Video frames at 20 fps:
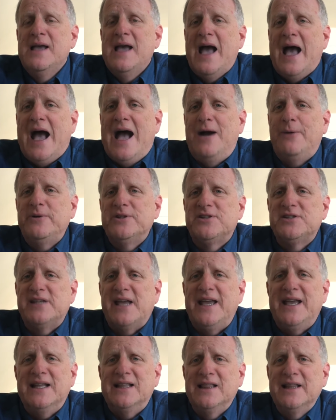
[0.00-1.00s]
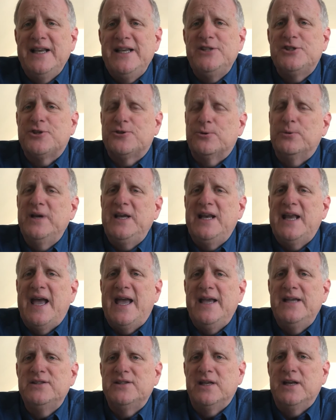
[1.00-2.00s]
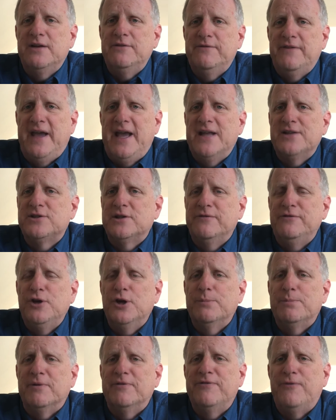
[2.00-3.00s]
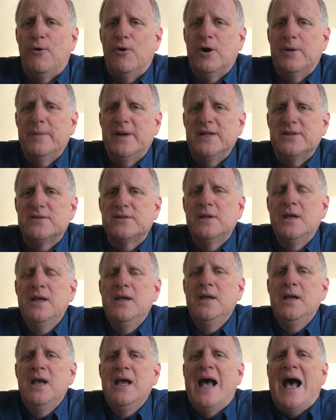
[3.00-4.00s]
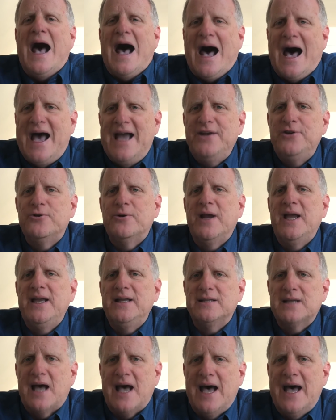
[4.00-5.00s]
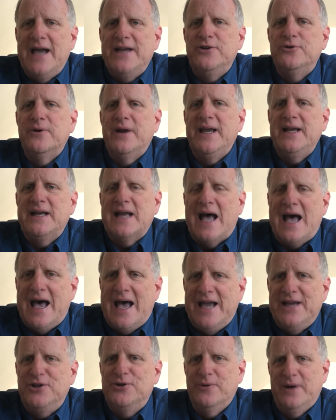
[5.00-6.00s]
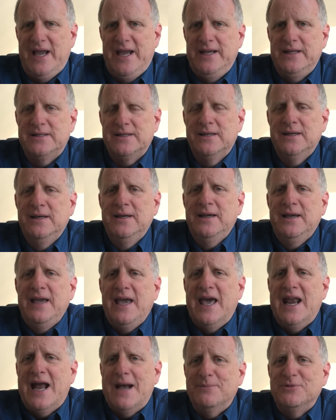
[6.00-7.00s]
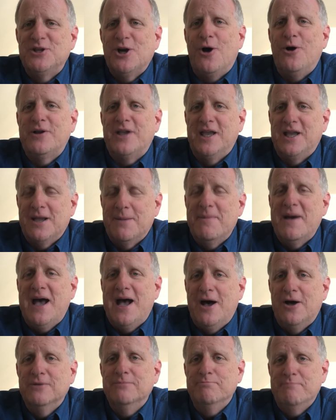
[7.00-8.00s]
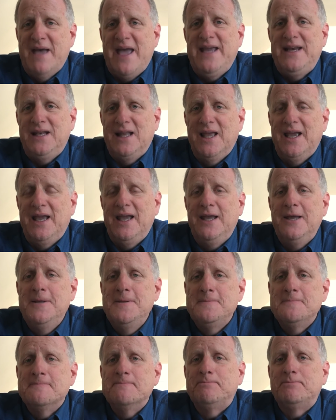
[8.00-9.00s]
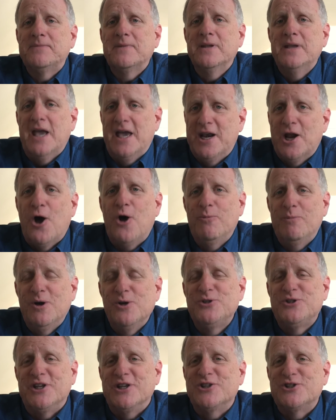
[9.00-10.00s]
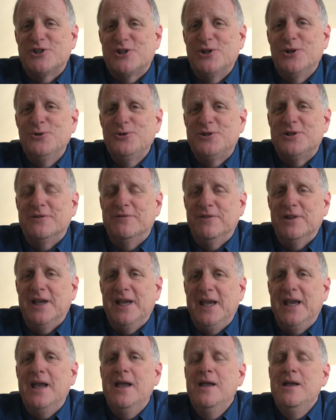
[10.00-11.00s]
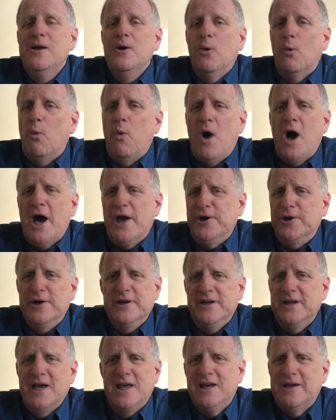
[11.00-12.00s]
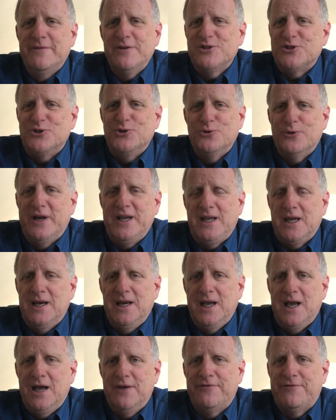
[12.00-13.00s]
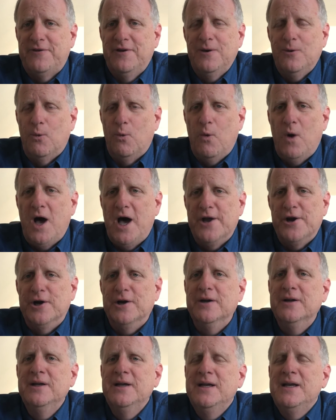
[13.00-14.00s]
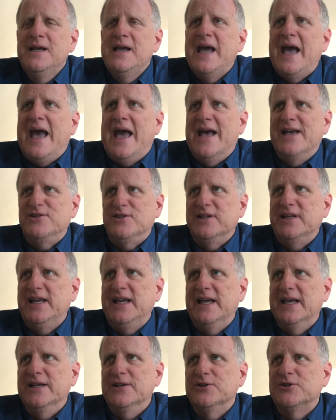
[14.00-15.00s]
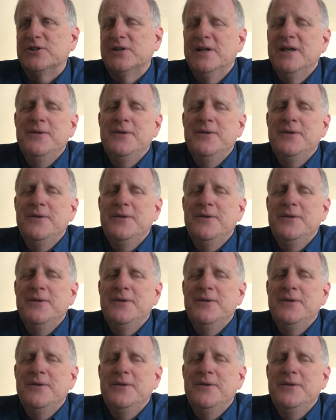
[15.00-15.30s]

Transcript: I would say at least 3 days in advance of your performance, hydrate, hydrate, hydrate. And I'm talking about mainly and almost exclusively water. None of us drink enough water as it is.